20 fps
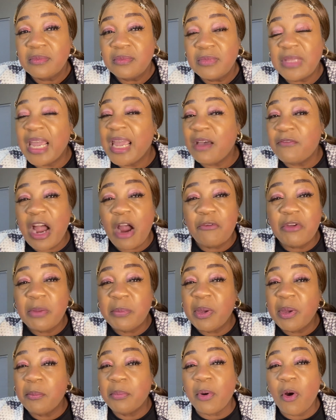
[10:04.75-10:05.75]
They have already
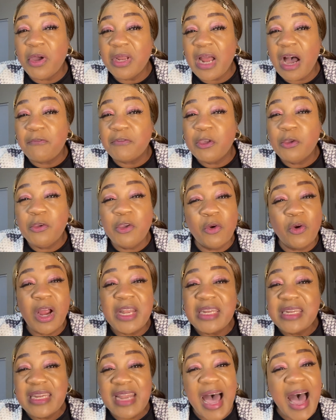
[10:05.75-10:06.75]
been broken off you. You are
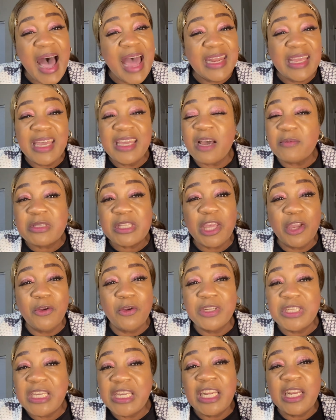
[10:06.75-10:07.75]
not in
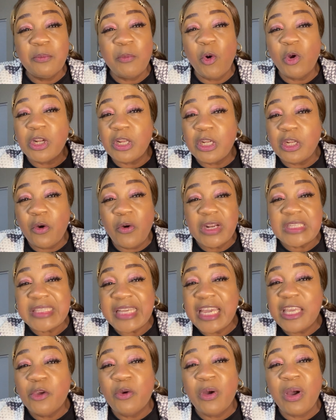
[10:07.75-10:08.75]
obscurity anymore. The Lord is
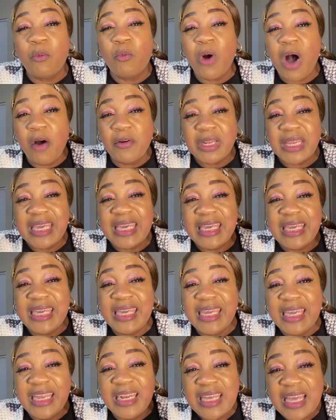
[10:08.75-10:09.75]
saying you have walked
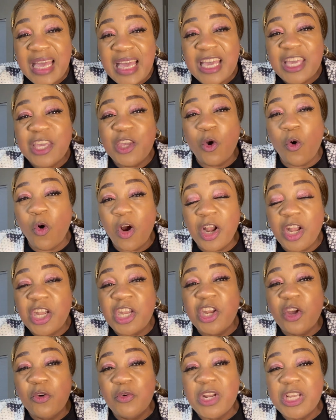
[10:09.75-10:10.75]
in your
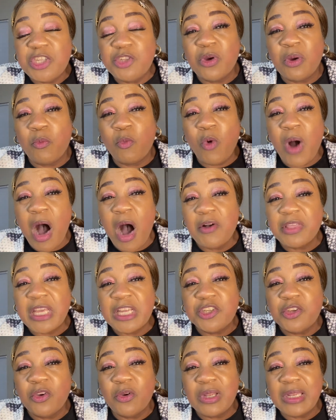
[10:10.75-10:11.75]
newness. You have walked
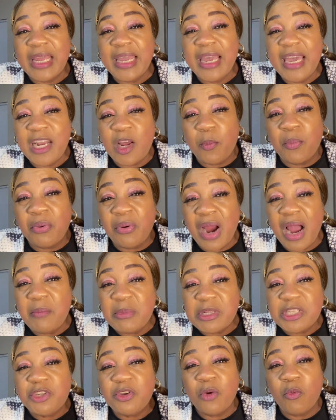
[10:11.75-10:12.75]
into your land of
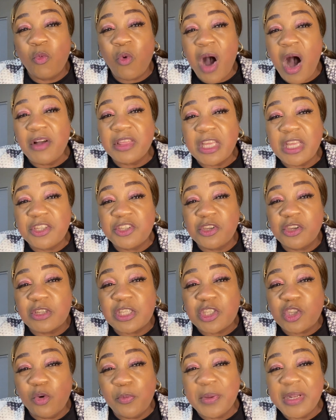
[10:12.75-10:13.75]
promise. You have walked into your
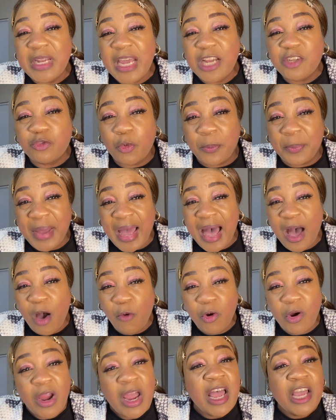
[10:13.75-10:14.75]
supernatural
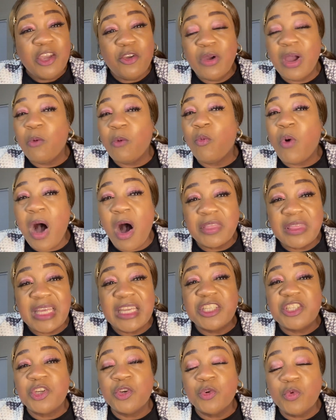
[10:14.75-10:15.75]
power. You have walked
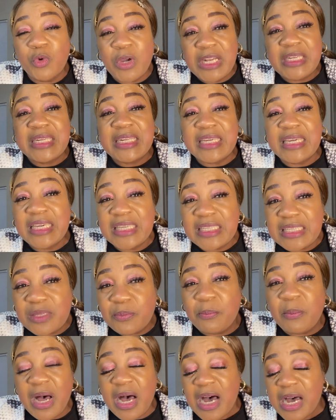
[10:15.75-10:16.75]
into it this
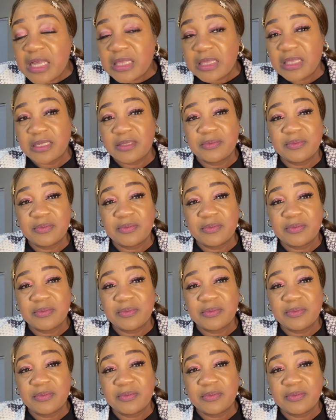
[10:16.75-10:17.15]
month.